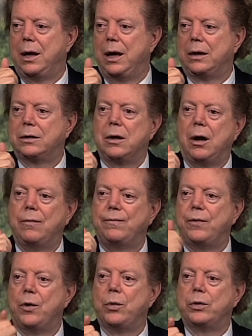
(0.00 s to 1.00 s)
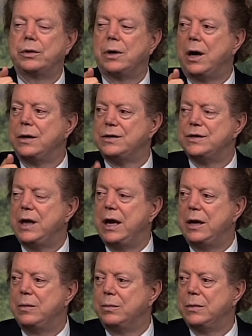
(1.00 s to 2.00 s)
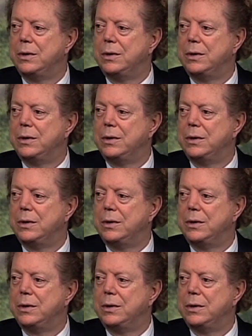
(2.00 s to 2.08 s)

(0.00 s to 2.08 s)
and call forward God's name